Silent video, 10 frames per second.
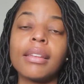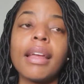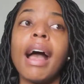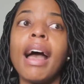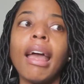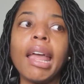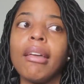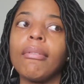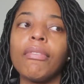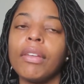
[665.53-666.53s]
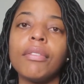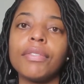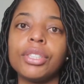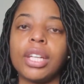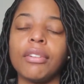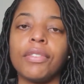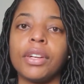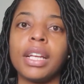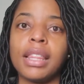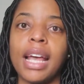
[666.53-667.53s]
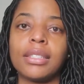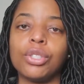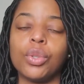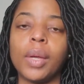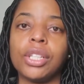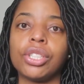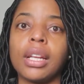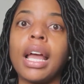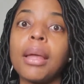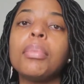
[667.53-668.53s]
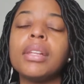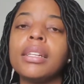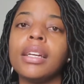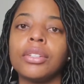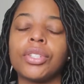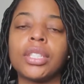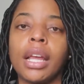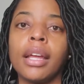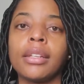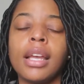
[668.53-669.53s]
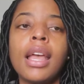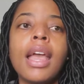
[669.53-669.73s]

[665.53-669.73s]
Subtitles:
Like, I feel for Jennifer in that situation. I completely understand.